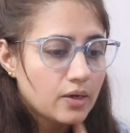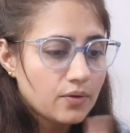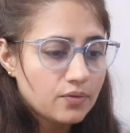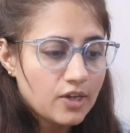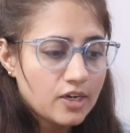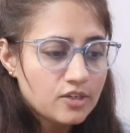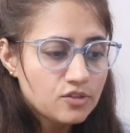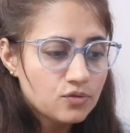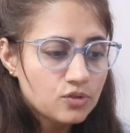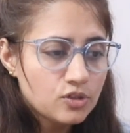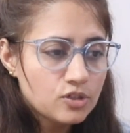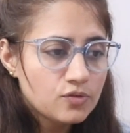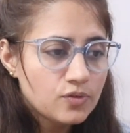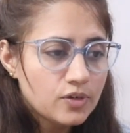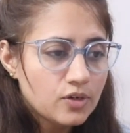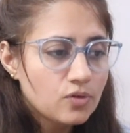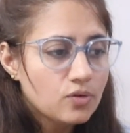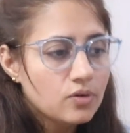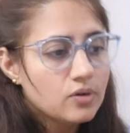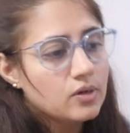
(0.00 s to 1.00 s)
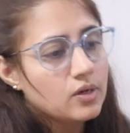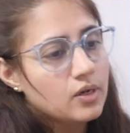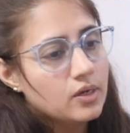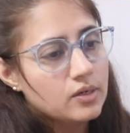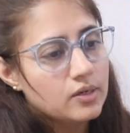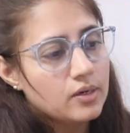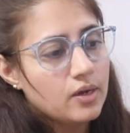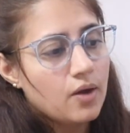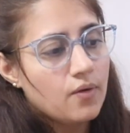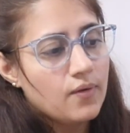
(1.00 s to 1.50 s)
now that's it for this video
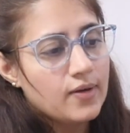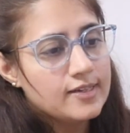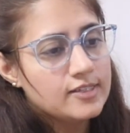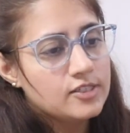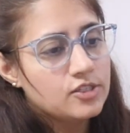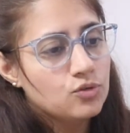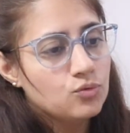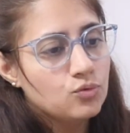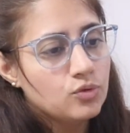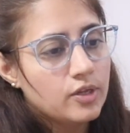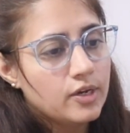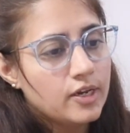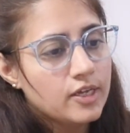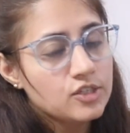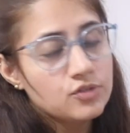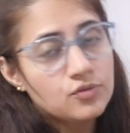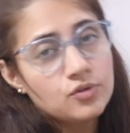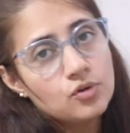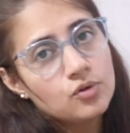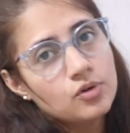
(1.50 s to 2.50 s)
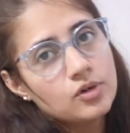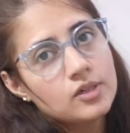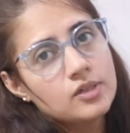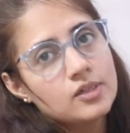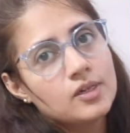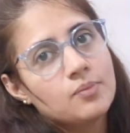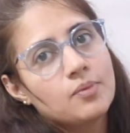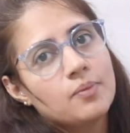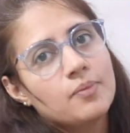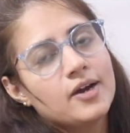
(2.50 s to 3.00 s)
now i'll see you in the next video
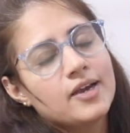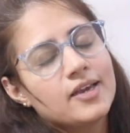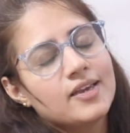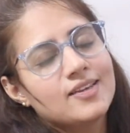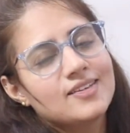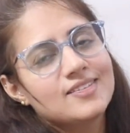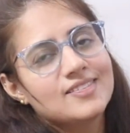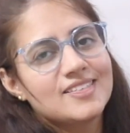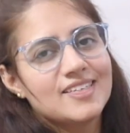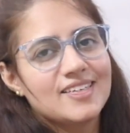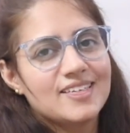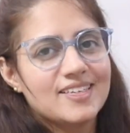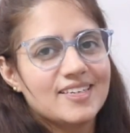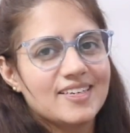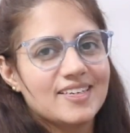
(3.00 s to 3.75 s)
till then bye bye take